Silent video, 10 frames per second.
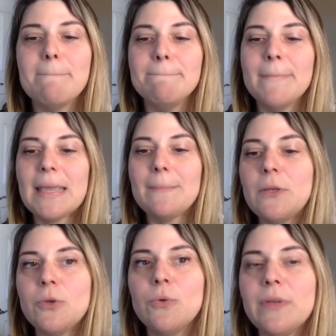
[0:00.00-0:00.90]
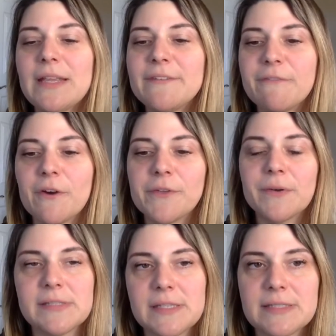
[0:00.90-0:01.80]
Maybe you need further
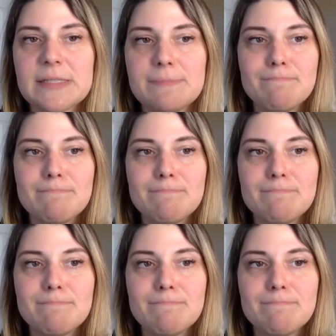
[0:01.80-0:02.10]
assistance.